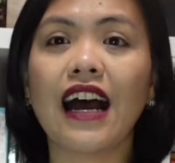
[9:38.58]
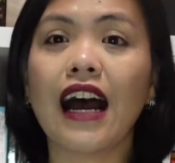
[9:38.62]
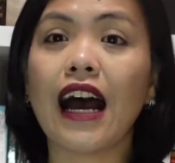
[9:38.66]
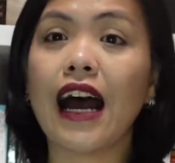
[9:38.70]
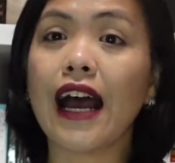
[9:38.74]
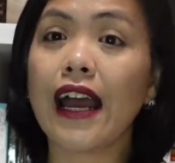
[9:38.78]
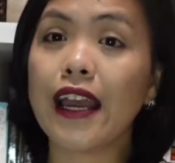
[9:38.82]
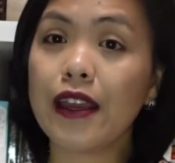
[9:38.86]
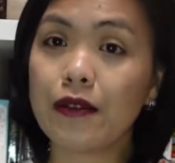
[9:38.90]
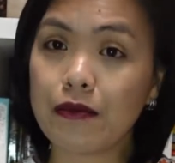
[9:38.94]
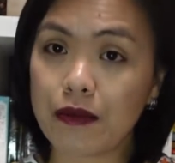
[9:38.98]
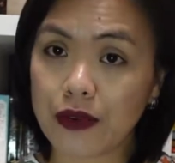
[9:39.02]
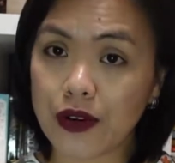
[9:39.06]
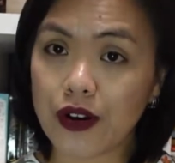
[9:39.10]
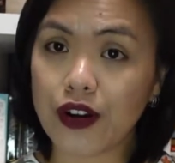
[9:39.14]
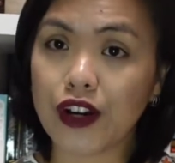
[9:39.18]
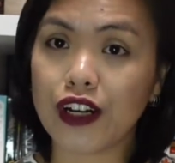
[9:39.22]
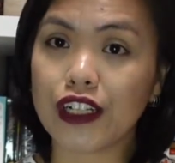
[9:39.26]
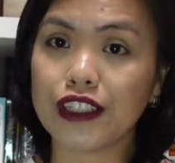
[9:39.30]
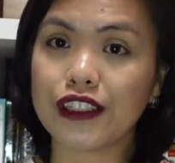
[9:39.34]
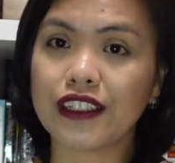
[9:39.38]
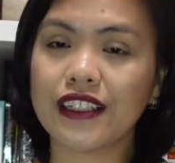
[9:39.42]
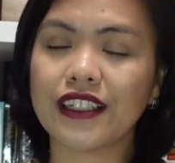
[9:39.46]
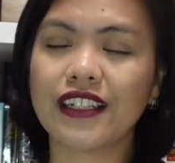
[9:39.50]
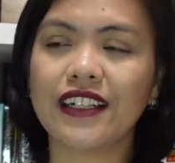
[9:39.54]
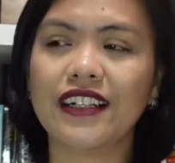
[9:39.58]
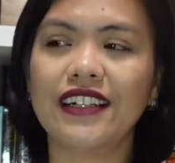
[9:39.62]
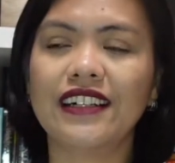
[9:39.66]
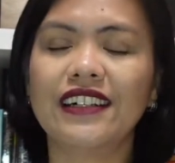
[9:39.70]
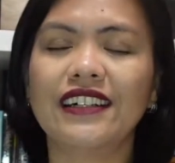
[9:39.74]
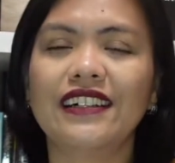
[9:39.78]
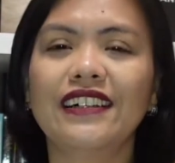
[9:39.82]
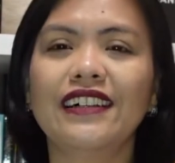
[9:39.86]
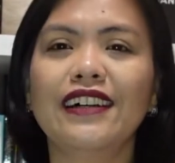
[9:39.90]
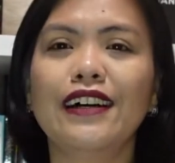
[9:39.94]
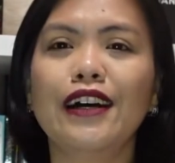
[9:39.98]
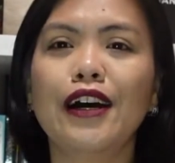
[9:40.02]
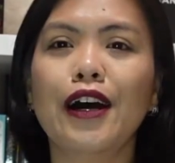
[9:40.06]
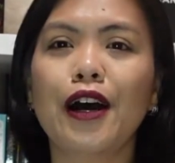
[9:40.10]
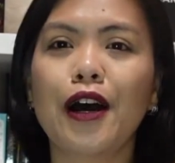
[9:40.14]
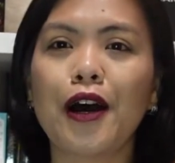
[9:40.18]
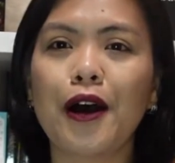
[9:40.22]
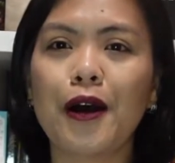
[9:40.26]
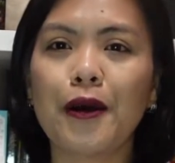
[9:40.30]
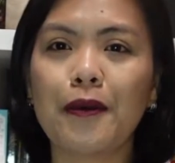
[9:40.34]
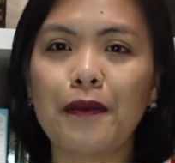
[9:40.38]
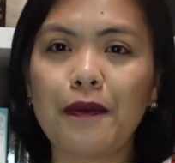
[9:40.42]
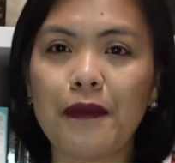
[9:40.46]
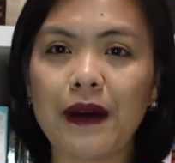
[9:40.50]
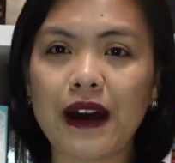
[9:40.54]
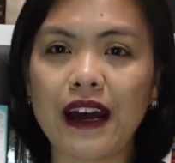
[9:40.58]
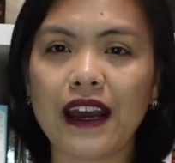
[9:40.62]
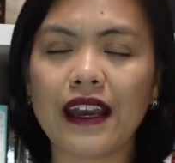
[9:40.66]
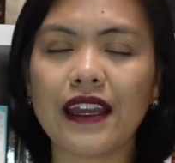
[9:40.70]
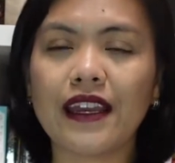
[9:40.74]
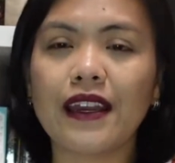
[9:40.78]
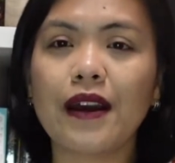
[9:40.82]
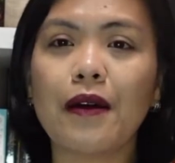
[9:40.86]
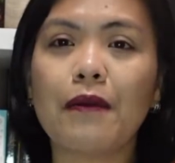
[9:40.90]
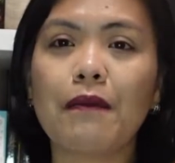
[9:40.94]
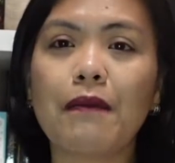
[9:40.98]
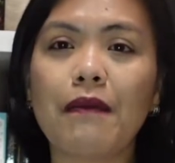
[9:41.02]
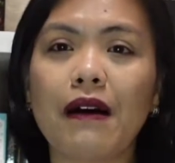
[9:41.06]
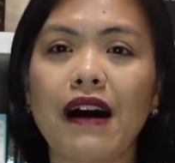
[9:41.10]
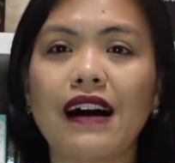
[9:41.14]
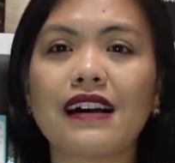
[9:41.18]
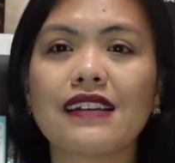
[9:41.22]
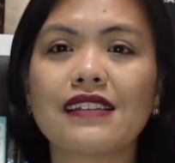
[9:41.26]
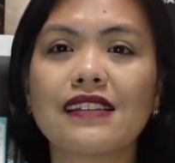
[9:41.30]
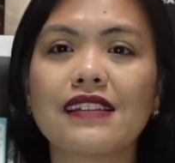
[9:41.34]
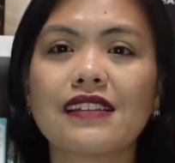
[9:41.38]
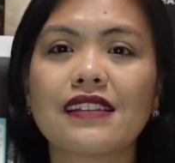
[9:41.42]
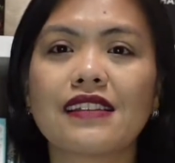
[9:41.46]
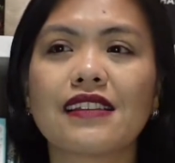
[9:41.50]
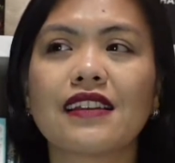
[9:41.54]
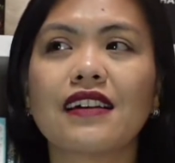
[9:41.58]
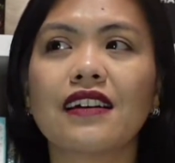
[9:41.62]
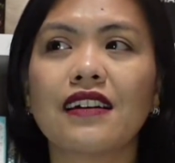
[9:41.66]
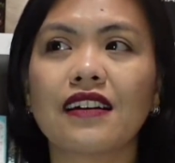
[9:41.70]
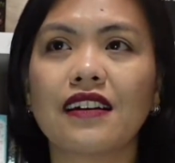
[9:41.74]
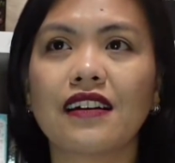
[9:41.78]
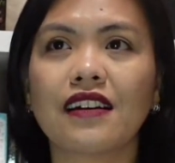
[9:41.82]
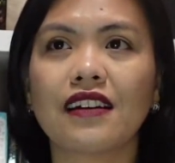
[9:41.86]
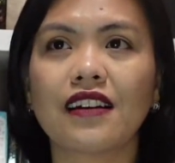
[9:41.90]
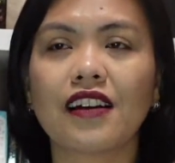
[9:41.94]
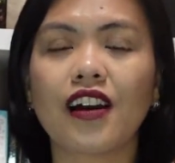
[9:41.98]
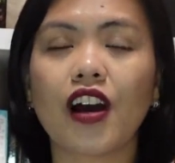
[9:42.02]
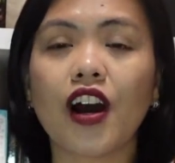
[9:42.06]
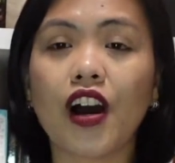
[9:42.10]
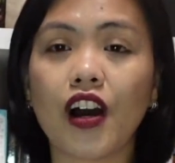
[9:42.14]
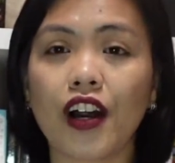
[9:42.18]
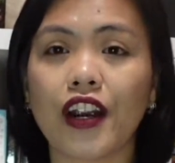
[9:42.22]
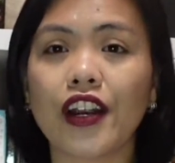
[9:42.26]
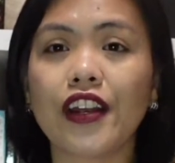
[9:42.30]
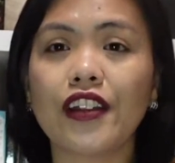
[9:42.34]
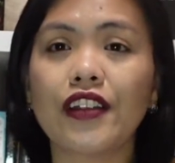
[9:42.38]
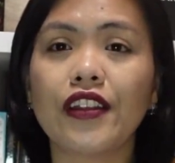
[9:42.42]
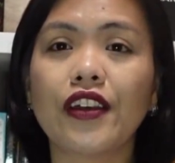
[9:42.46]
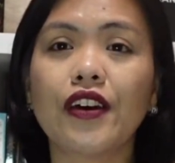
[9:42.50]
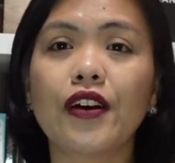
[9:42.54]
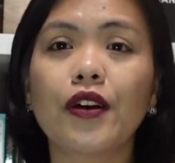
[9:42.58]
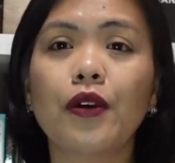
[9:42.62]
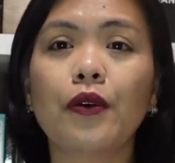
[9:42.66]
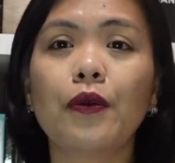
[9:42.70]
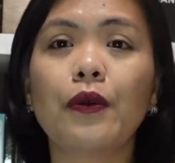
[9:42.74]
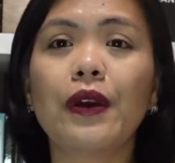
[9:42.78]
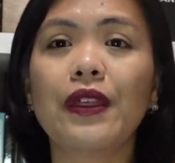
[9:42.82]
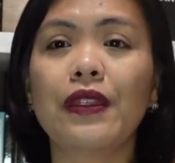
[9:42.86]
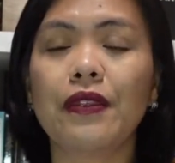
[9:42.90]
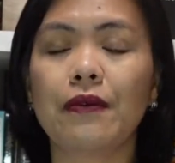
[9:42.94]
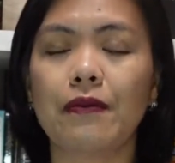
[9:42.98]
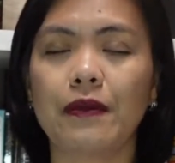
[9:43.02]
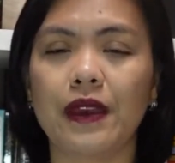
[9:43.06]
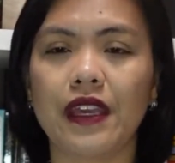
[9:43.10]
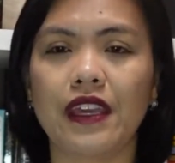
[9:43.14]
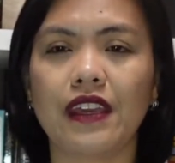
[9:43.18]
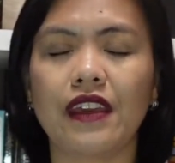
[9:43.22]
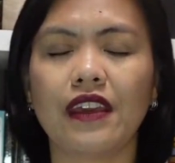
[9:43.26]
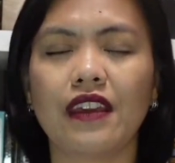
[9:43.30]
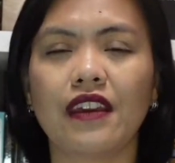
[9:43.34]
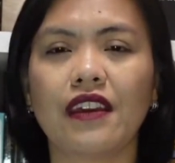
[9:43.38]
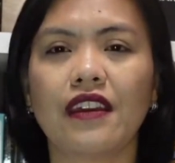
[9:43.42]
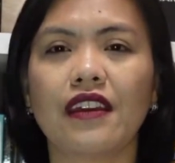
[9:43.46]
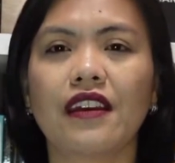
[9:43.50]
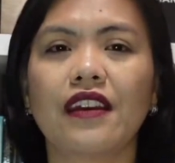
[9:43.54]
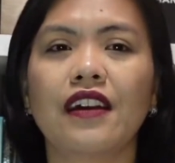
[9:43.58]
I brought my bus card with me.